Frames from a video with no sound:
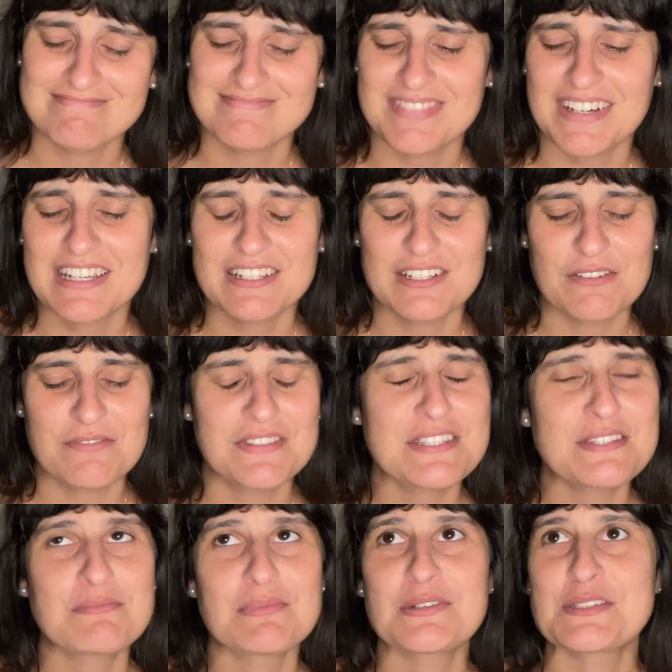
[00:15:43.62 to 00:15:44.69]
I love
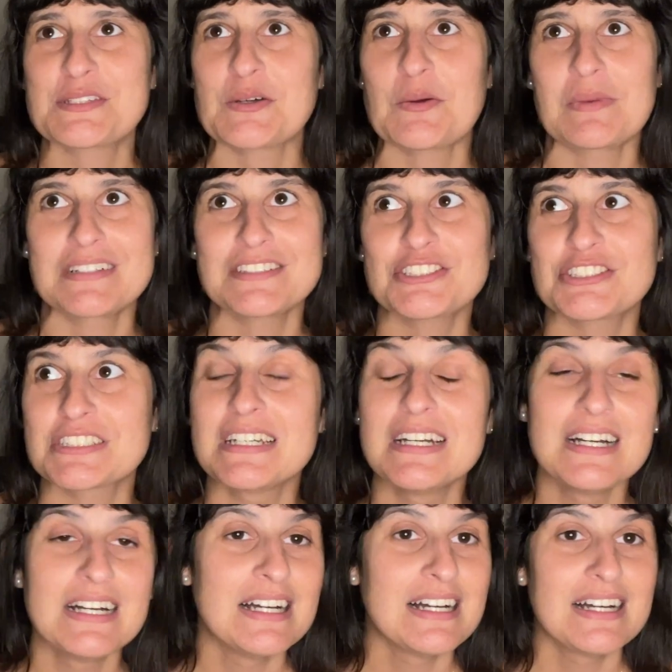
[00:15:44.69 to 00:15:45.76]
this book so much.
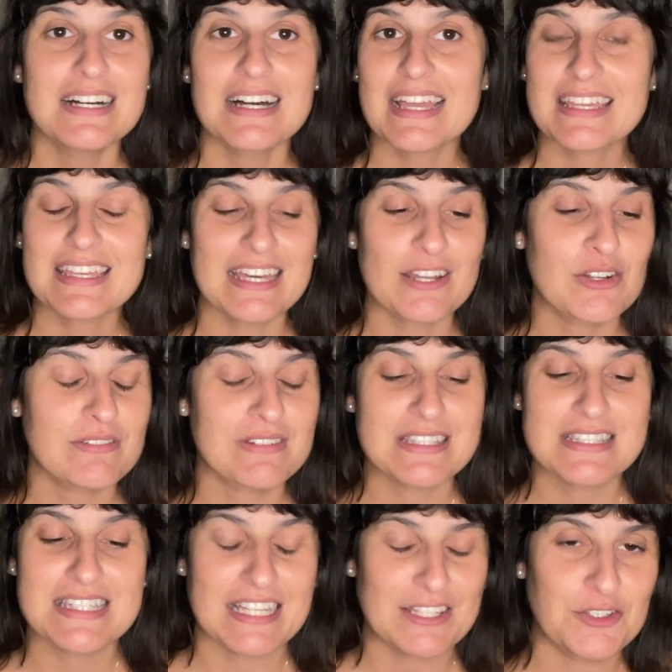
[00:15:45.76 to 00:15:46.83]
I cannot even
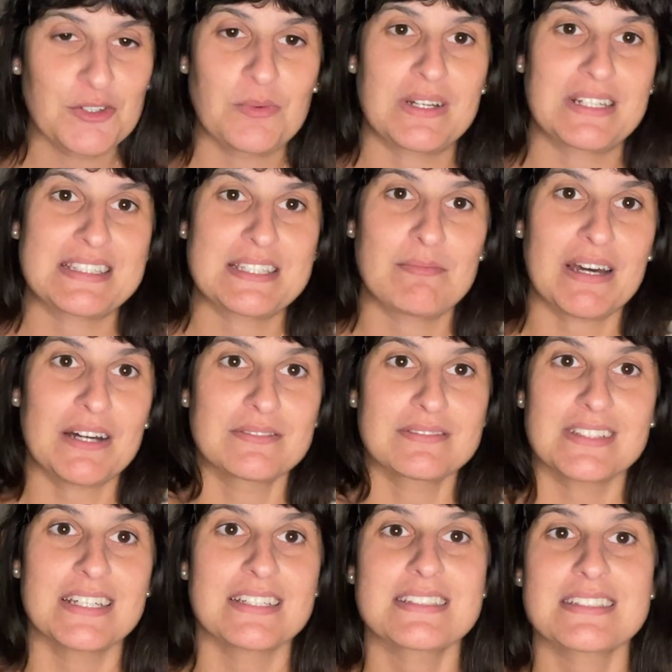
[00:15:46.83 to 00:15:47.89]
tell you what it's about.
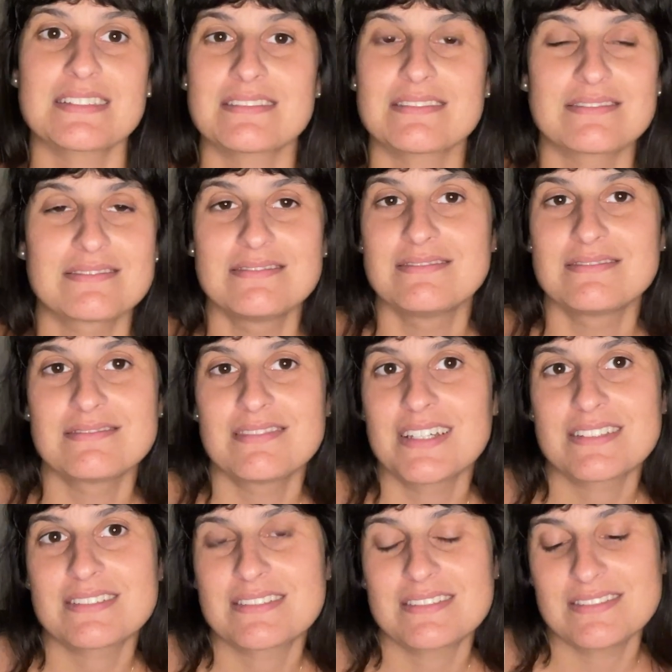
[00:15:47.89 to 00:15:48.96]

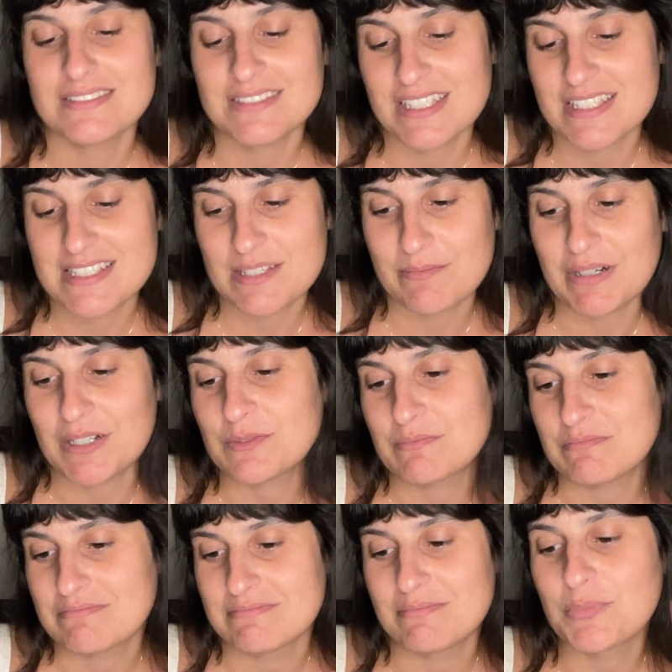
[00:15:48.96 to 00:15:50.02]
It's about
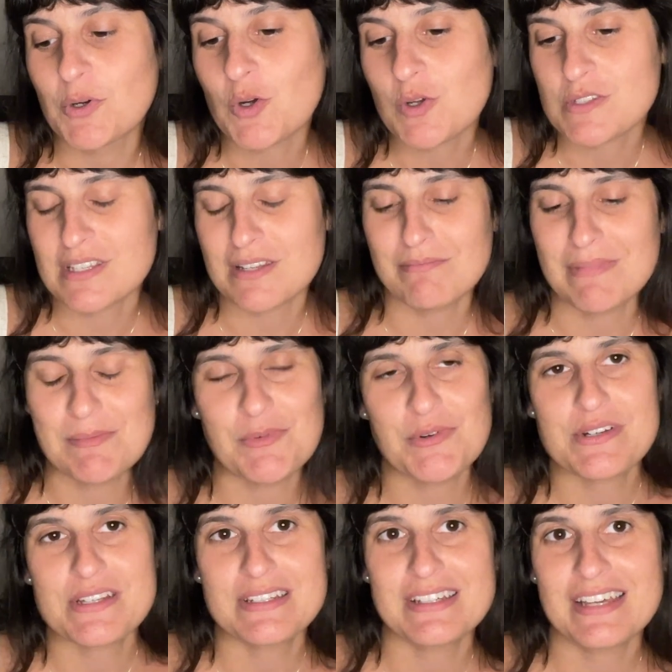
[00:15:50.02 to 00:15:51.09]
books and
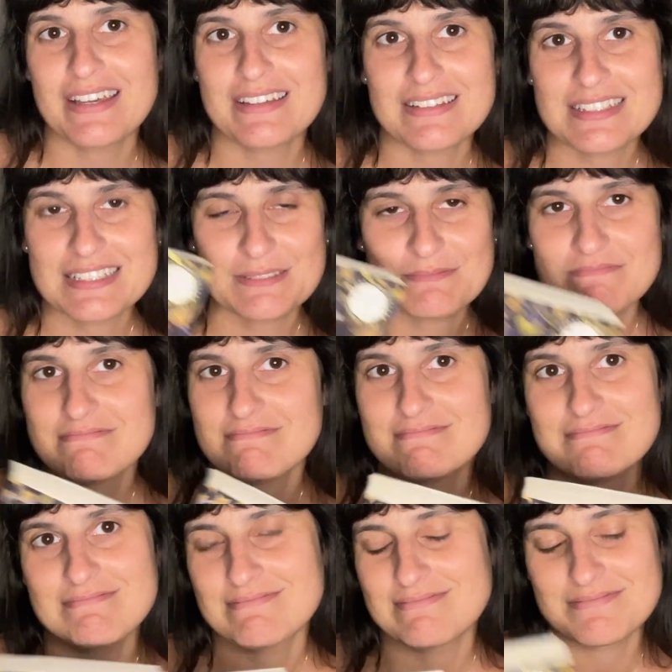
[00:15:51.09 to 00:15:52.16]
memory, and
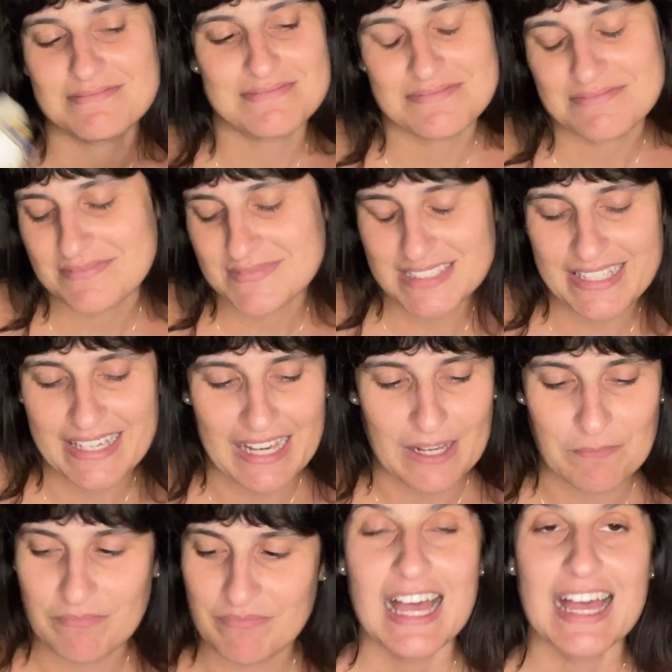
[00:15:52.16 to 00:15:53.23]
yeah.
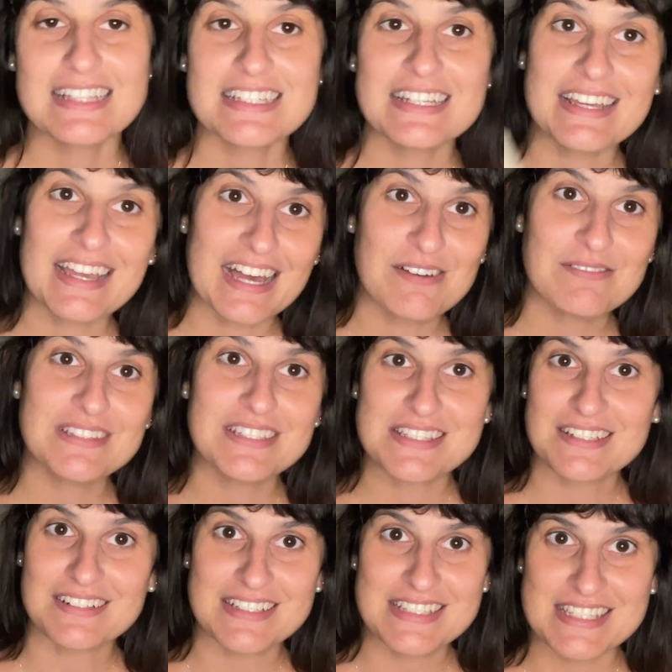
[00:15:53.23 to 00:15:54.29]
And then I have The
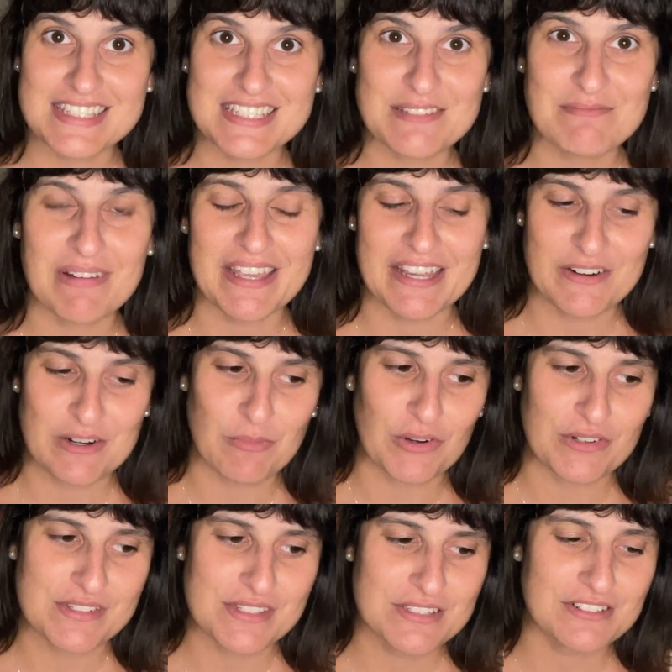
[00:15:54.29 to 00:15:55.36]
Starless Sea by Erin
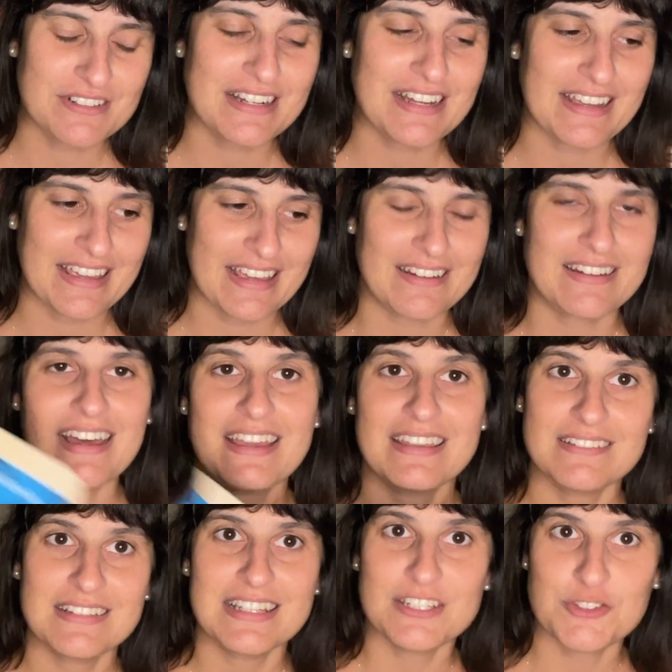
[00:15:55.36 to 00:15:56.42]
Morgenstern. Again, I
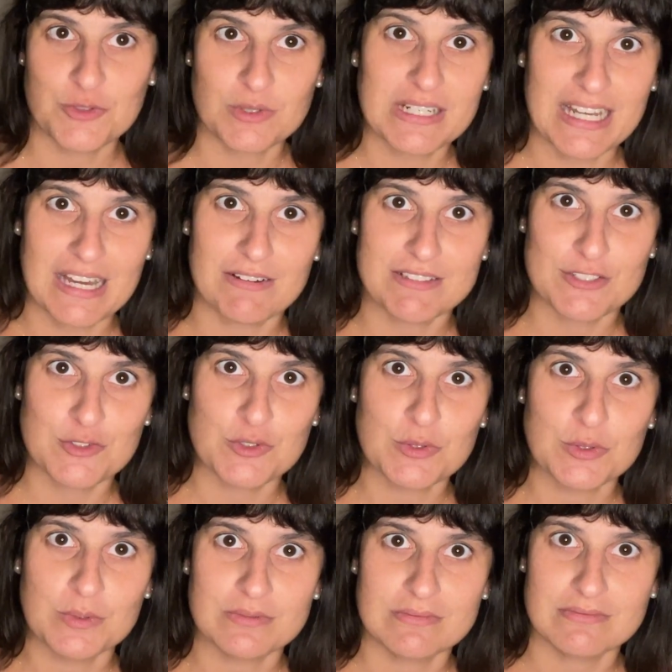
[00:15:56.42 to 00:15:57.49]
literally have a
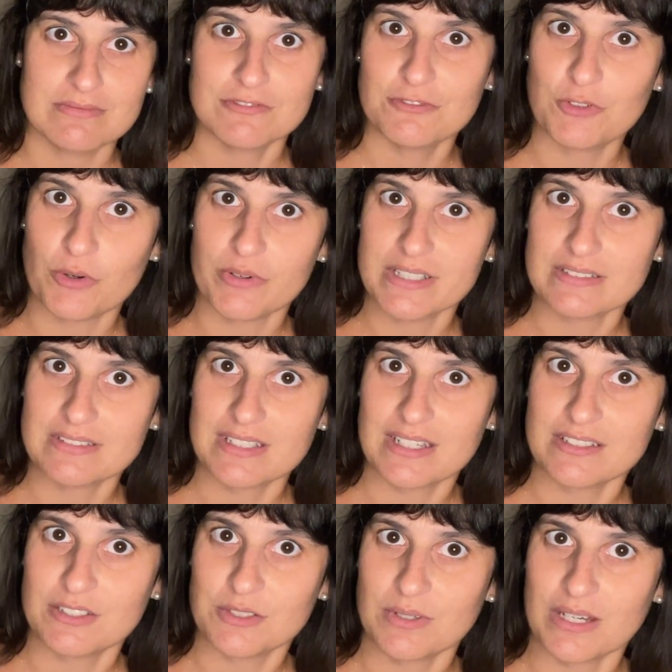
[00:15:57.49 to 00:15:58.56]
tattoo for it.
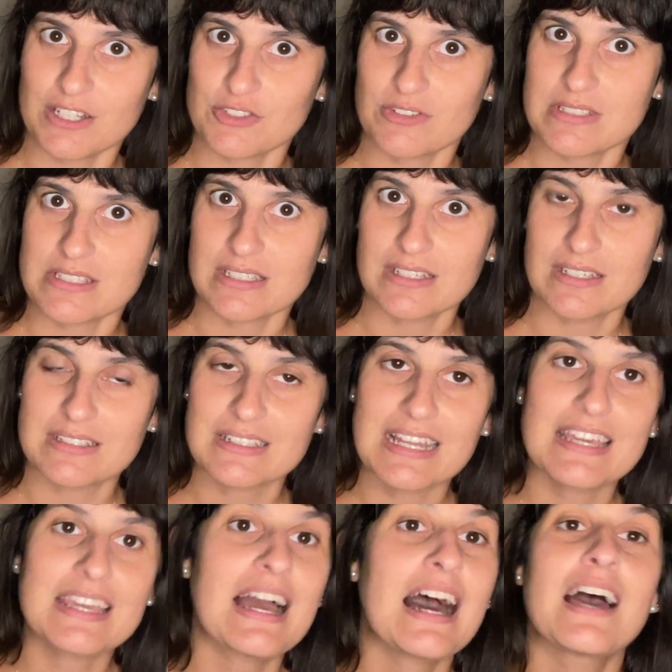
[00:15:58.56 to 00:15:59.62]
Can you actually see it?
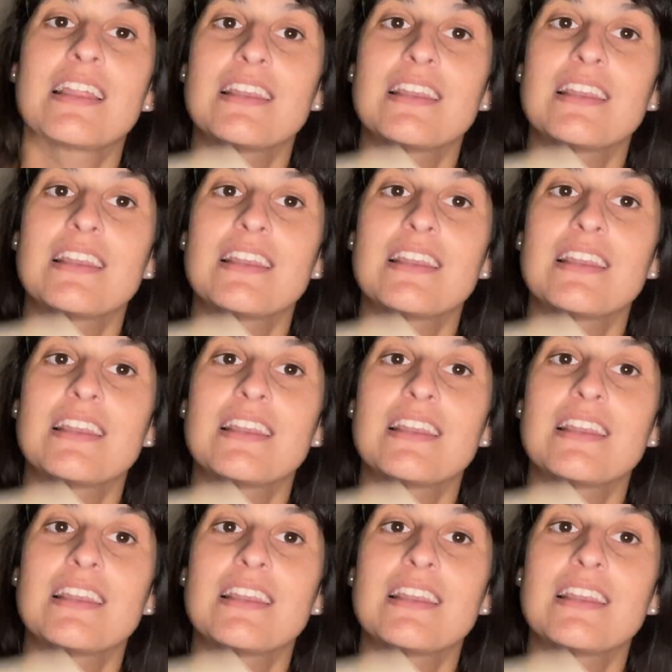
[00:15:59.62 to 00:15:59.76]
Like, I